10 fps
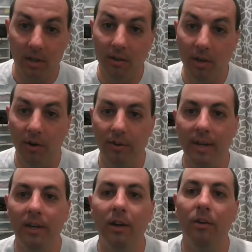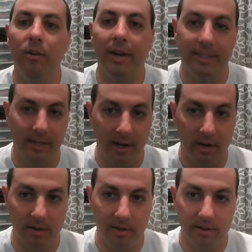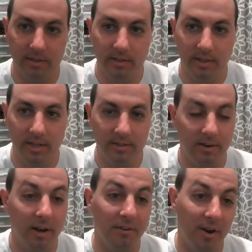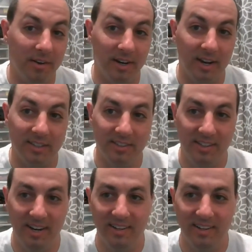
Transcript: You don't need to go crazy here. These are not crocodiles.